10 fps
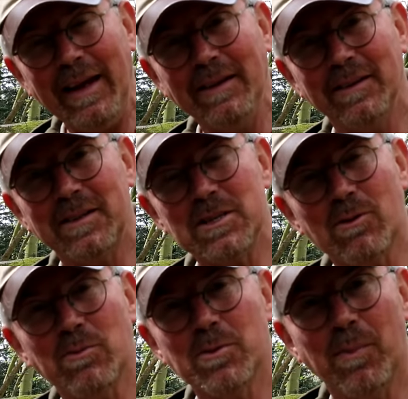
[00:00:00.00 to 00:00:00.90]
in the
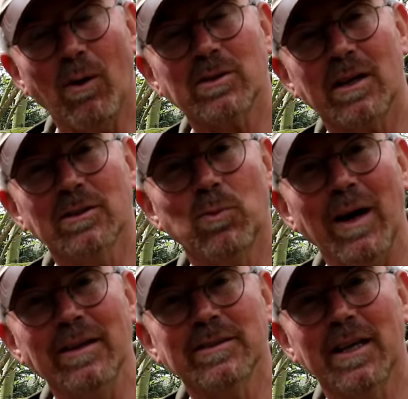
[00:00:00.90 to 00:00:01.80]
description box, as
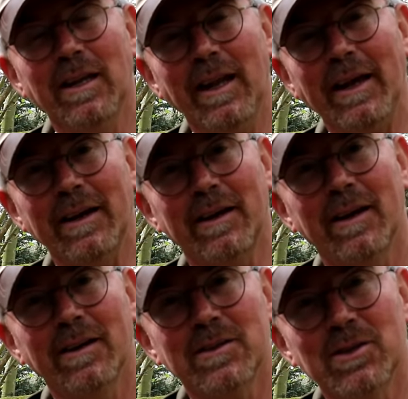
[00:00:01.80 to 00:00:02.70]
well as a
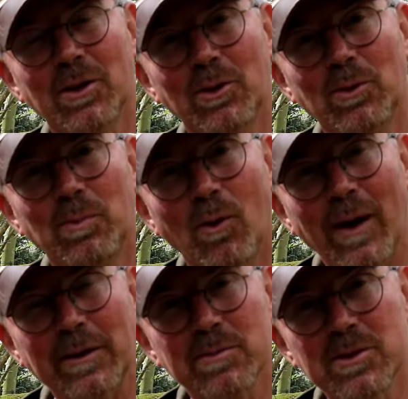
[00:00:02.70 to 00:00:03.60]
link to
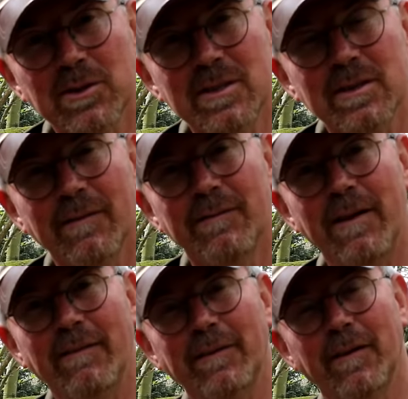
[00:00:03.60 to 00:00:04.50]
Paul Adamson's
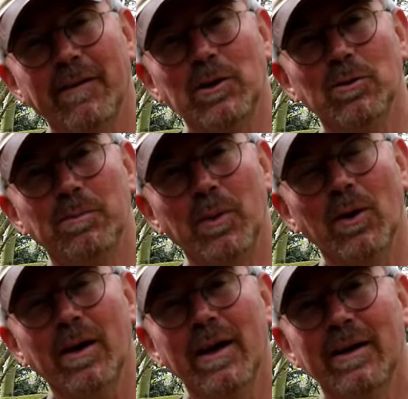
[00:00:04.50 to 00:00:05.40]
very, very good
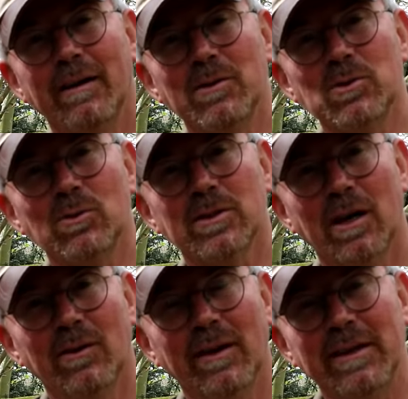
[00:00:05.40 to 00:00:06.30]
book, there is
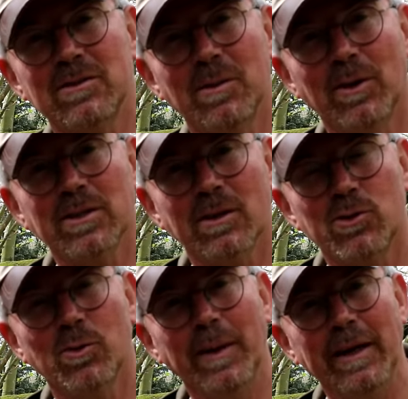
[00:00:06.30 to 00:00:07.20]
also links to my
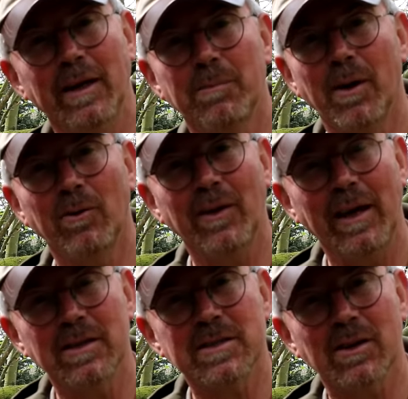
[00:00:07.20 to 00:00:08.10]
social media, both
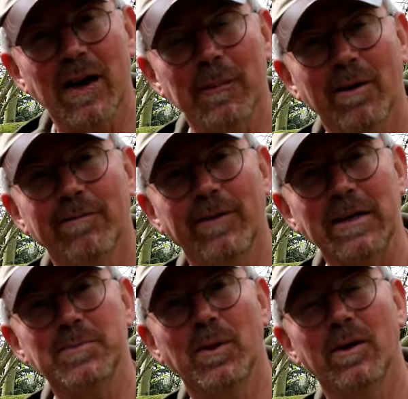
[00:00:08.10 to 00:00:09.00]
Instagram and
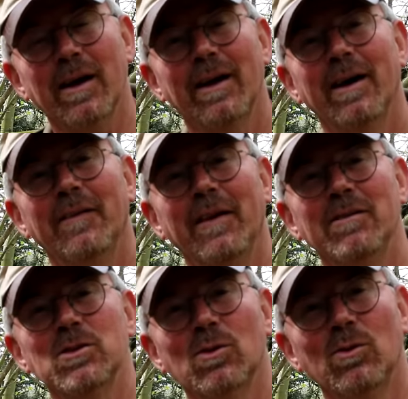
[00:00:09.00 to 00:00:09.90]
Facebook, and there
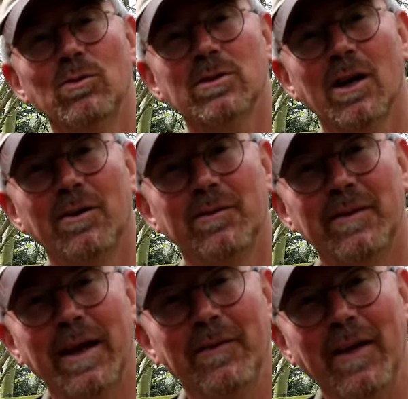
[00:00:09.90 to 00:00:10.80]
is also
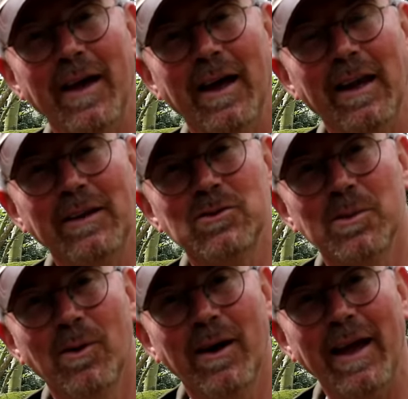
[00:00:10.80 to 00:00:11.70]
down there a link
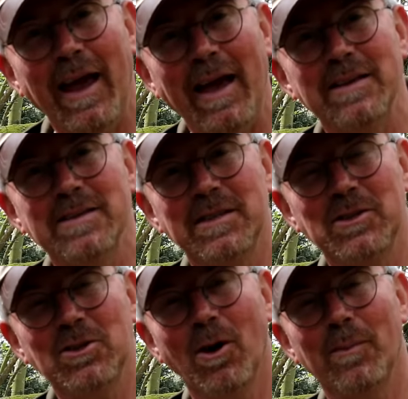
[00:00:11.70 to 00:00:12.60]
to my Etsy
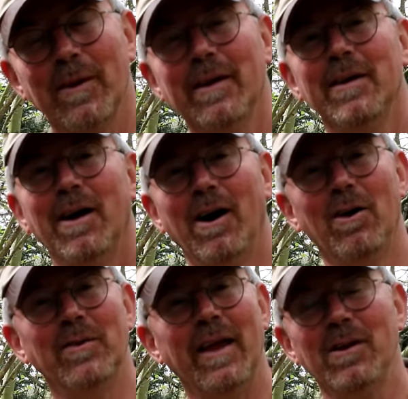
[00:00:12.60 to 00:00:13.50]
shop.
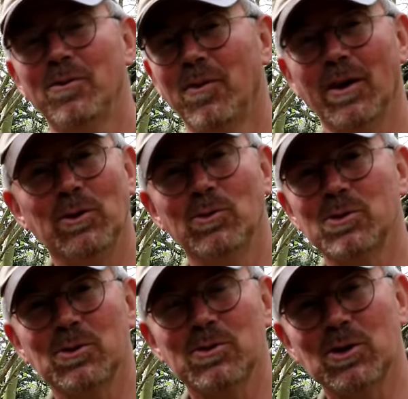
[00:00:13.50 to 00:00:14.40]
Over there you'll find
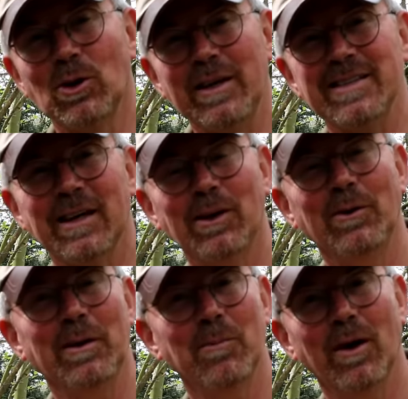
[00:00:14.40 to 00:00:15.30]
all sorts of goodies,
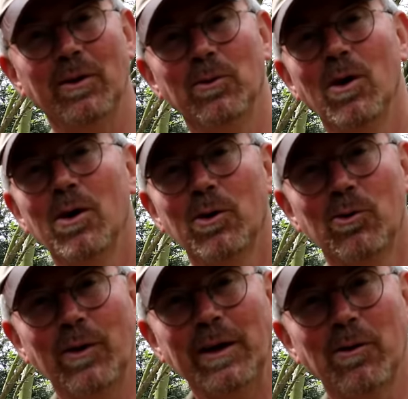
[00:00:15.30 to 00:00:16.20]
including my little
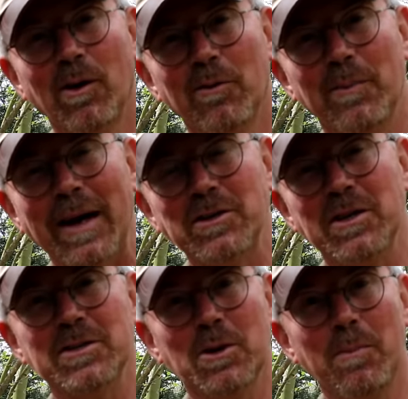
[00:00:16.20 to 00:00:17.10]
Greencraft
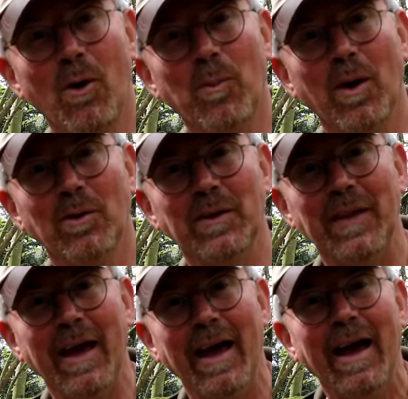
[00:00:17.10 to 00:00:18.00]
patches, so pop over
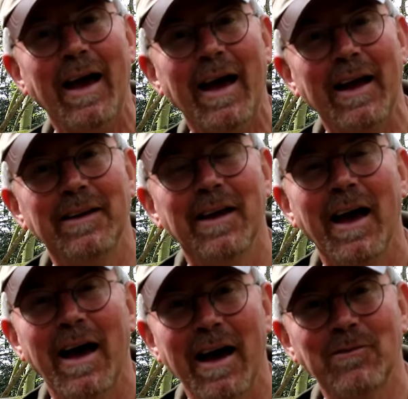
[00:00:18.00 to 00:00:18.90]
there and
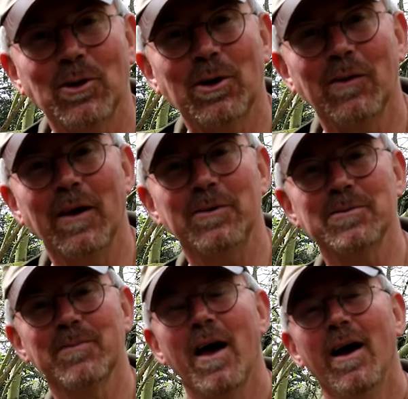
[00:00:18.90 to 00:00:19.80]
have a look at
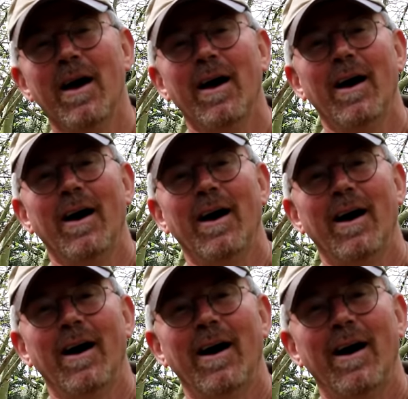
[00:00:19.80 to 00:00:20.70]
those.
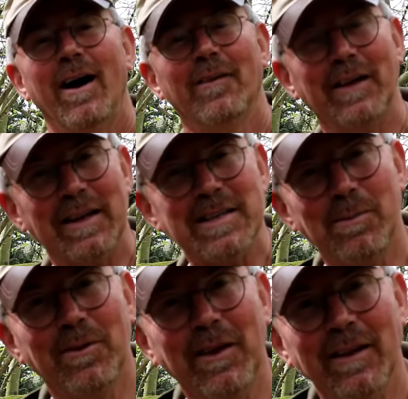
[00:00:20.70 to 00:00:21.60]
I think that's
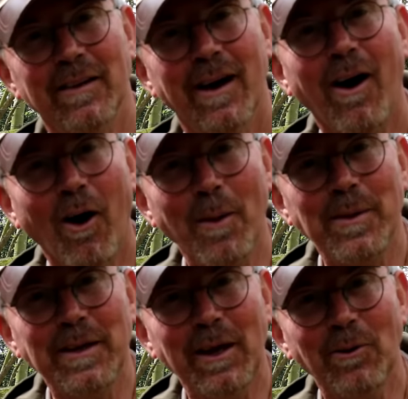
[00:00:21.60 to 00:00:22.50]
everything. I've
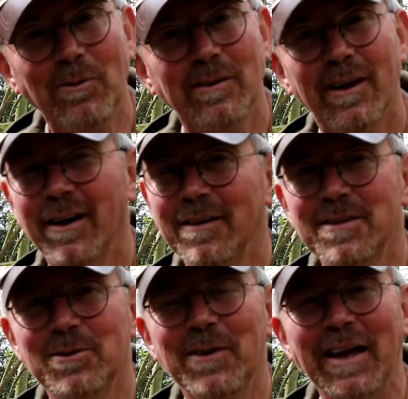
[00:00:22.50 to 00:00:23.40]
been Neil, and
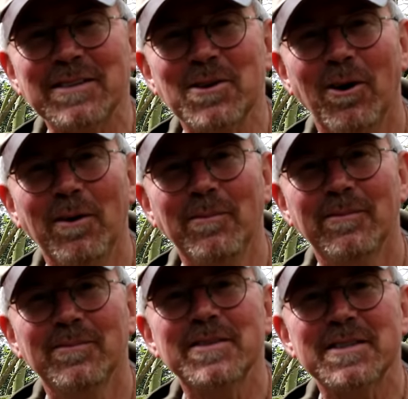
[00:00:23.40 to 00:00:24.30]
until next time,
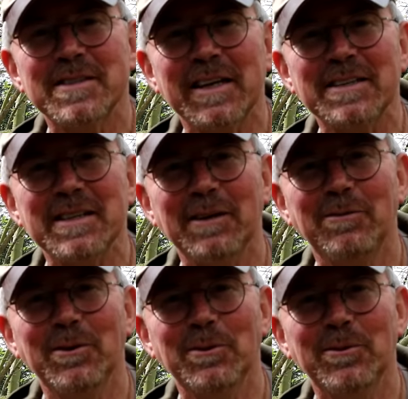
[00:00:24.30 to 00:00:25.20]
stay
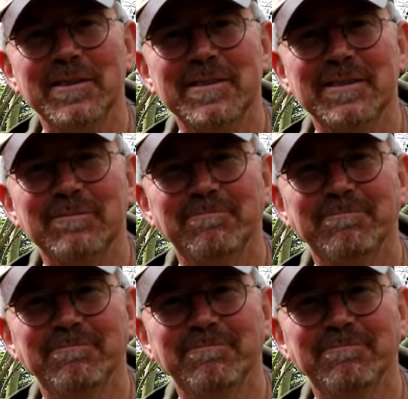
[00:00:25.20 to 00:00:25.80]
safe in the woods.